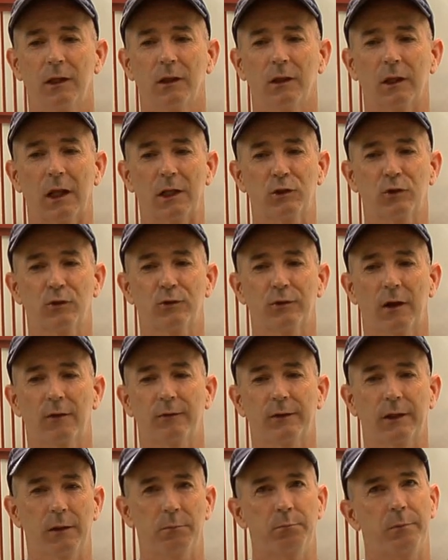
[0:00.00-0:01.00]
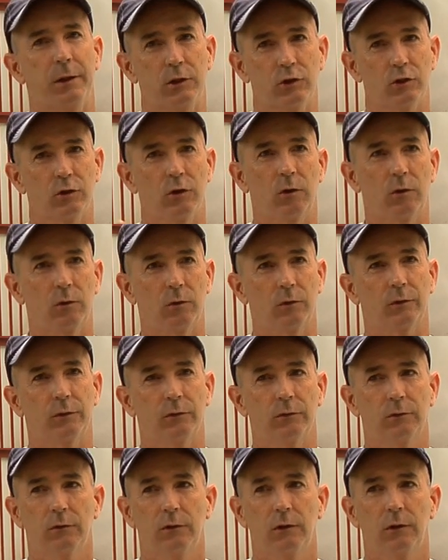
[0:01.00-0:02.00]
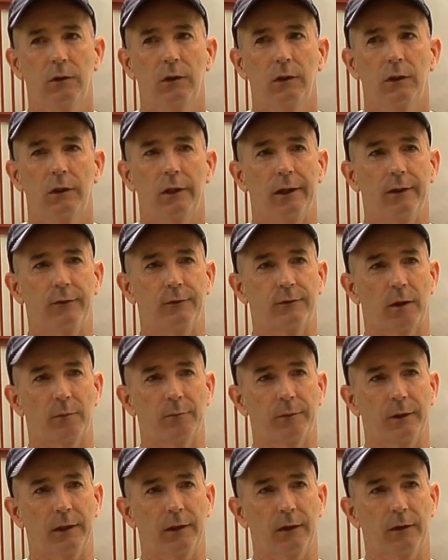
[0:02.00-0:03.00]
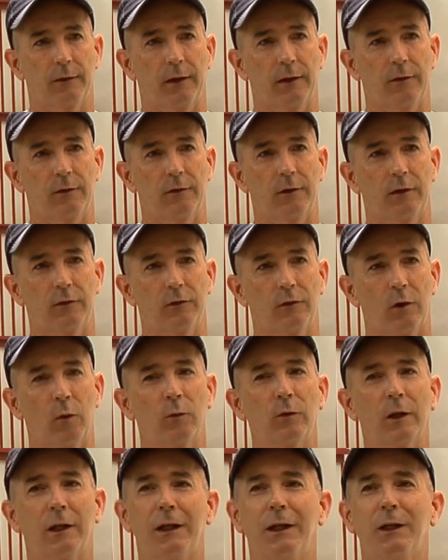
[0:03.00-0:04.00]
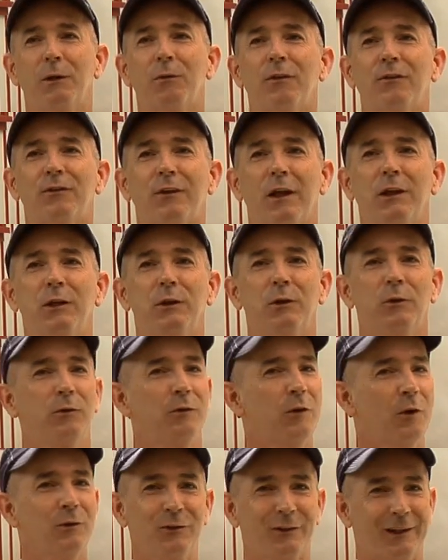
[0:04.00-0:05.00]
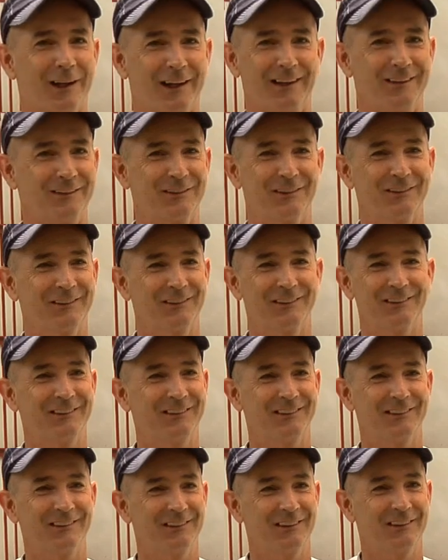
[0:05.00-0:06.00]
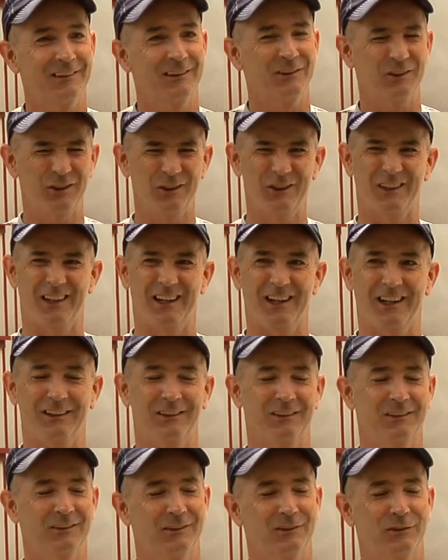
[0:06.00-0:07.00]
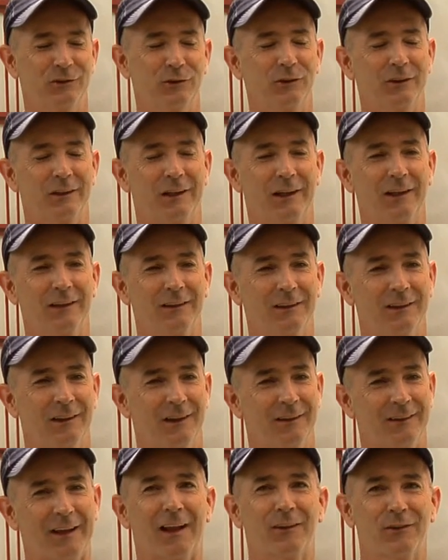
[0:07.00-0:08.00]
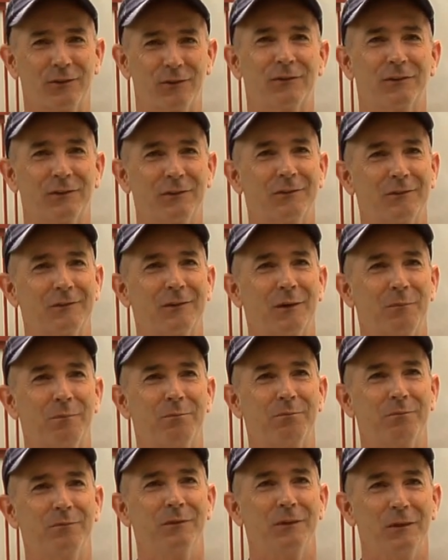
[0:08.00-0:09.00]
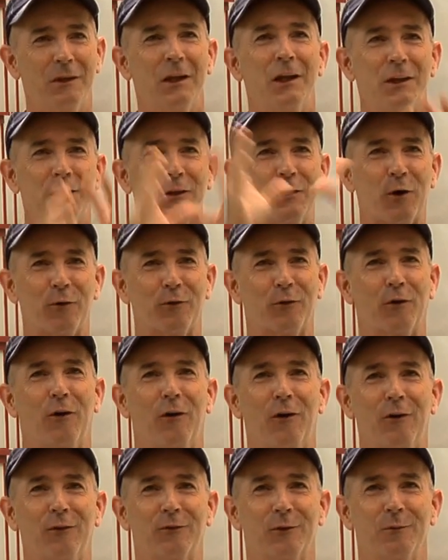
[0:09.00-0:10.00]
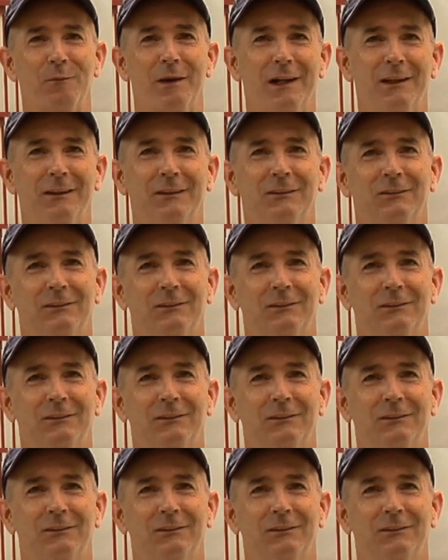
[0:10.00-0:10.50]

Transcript: let yourself get pigeonholed in something. That don't let anyone say to you, no, you can't. Sure you can. Sure you can. That's the overall for me,